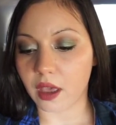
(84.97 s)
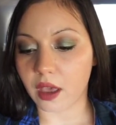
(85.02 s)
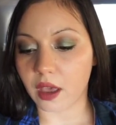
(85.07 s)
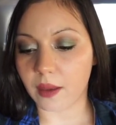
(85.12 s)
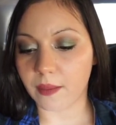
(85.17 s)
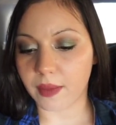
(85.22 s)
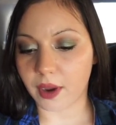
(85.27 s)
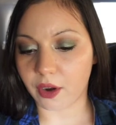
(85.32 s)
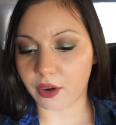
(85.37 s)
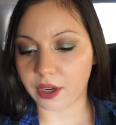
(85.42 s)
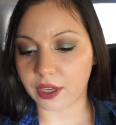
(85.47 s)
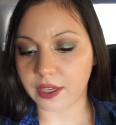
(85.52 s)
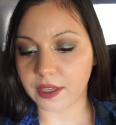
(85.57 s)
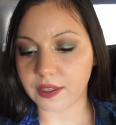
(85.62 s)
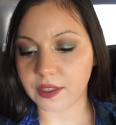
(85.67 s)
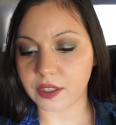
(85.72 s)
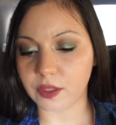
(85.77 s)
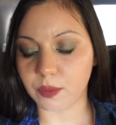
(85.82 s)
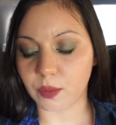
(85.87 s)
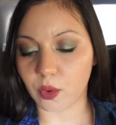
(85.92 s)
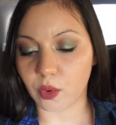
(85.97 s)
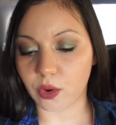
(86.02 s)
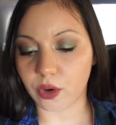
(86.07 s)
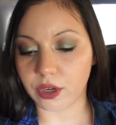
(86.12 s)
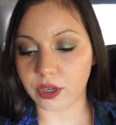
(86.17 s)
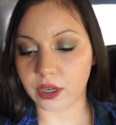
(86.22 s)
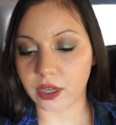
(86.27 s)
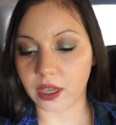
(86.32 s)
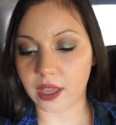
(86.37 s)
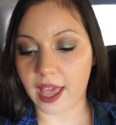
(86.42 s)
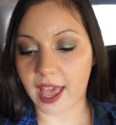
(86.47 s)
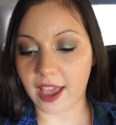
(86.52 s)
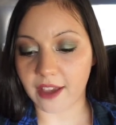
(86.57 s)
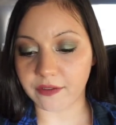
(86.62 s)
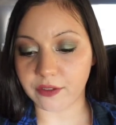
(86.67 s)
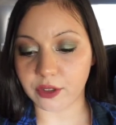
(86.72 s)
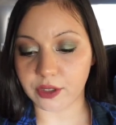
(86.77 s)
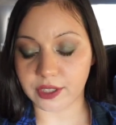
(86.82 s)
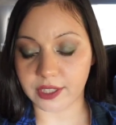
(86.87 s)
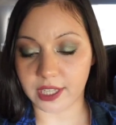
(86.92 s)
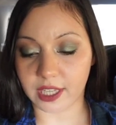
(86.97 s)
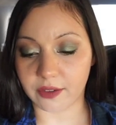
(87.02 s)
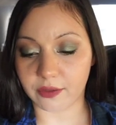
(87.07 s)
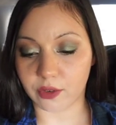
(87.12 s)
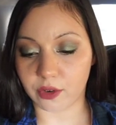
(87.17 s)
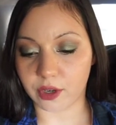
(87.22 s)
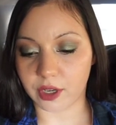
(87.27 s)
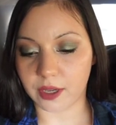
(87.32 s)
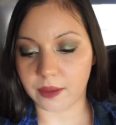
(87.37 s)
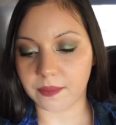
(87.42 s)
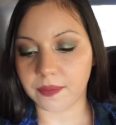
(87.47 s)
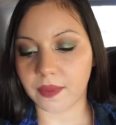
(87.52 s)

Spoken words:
Americans born after slavery,